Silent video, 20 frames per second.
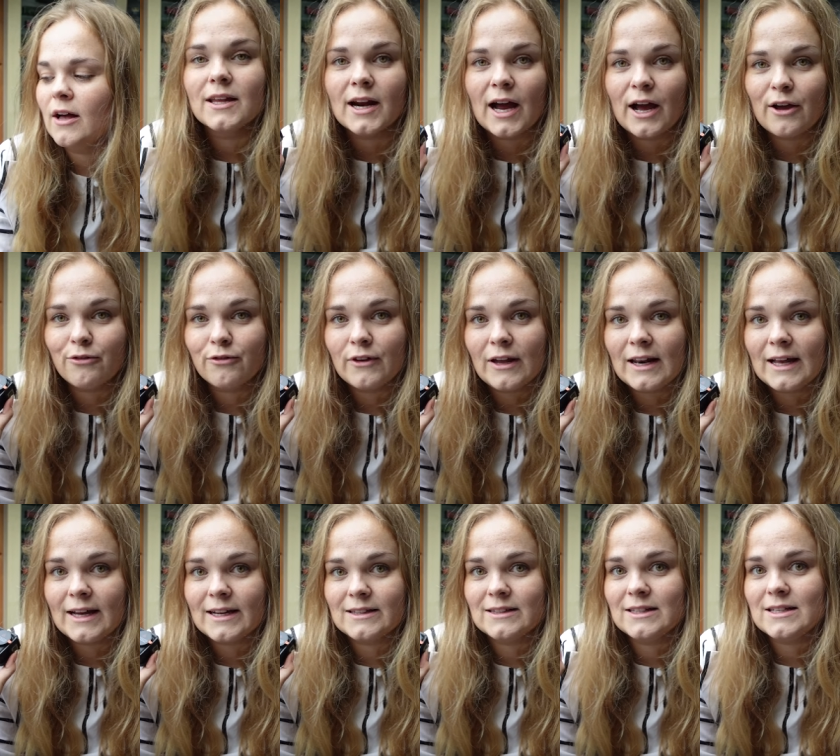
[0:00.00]
then I feel
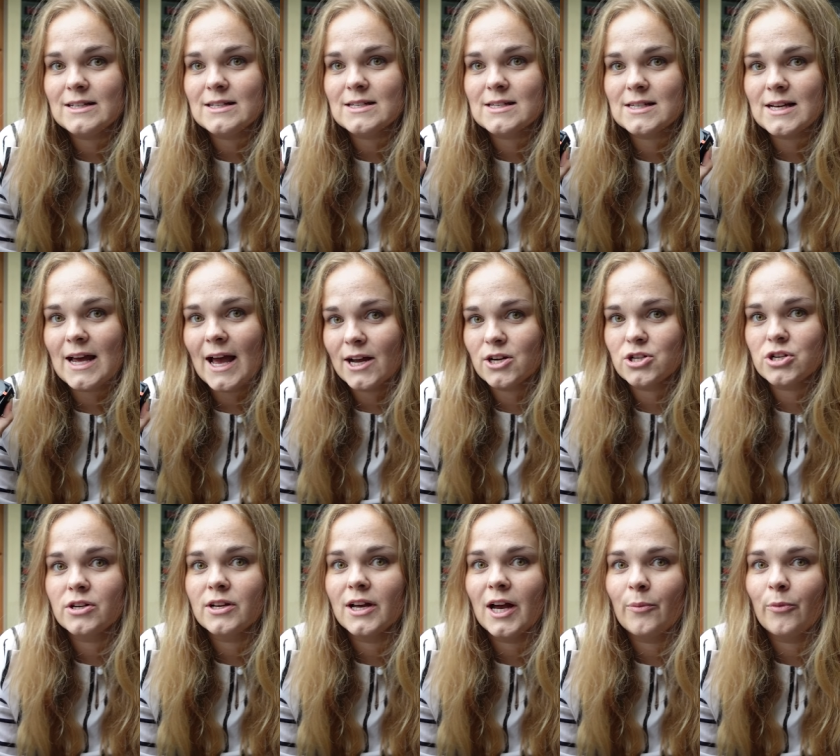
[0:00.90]
like this
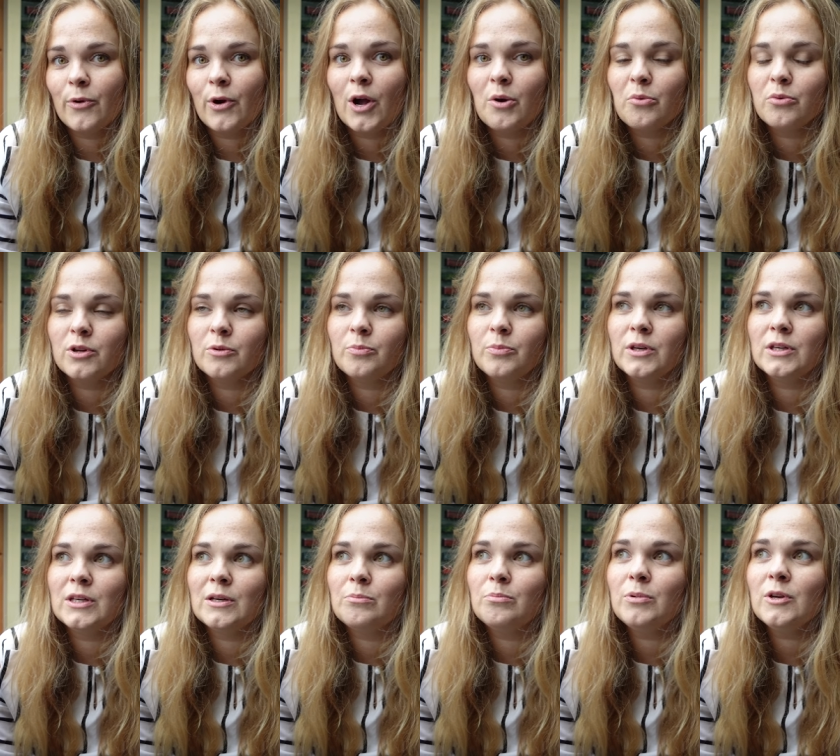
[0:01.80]
action camera will
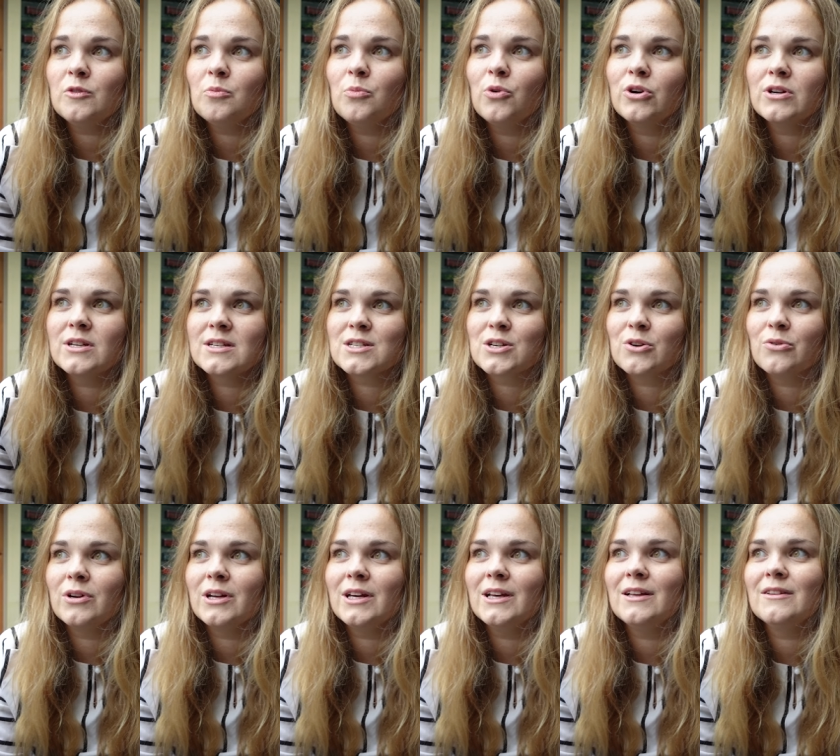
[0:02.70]
be a bit more
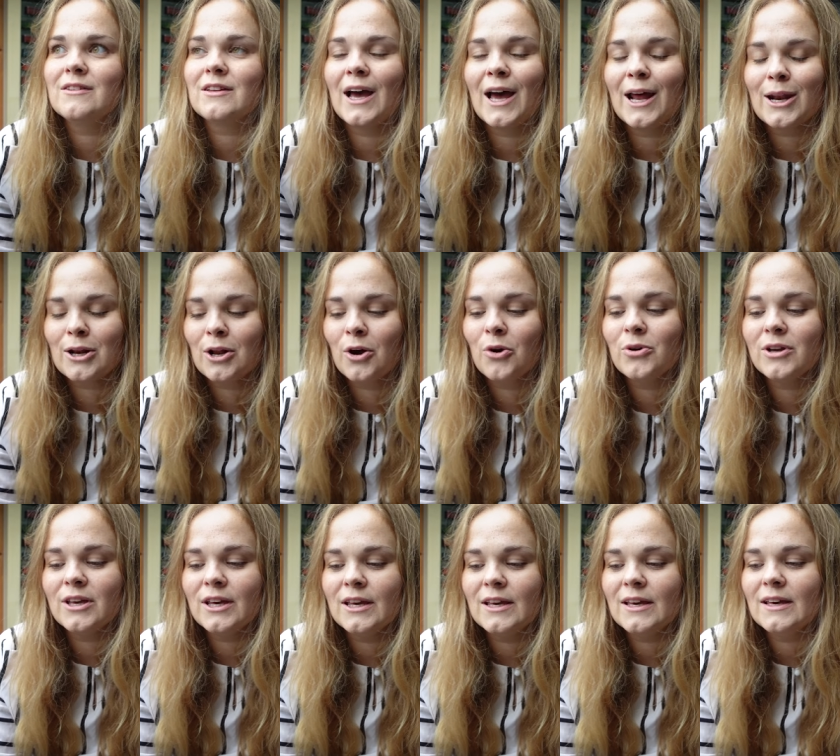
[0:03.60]
discreet and
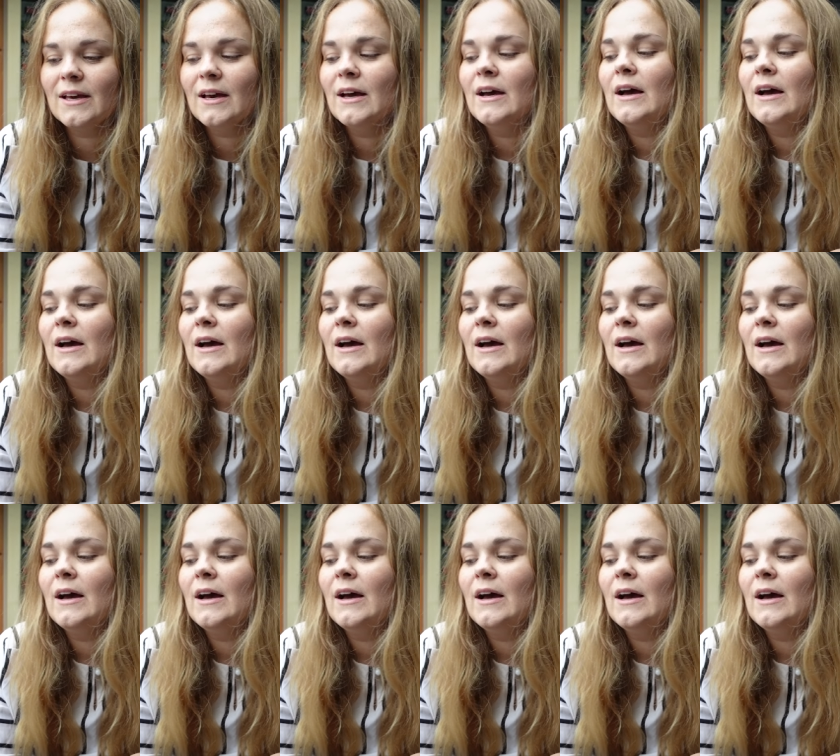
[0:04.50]
low-key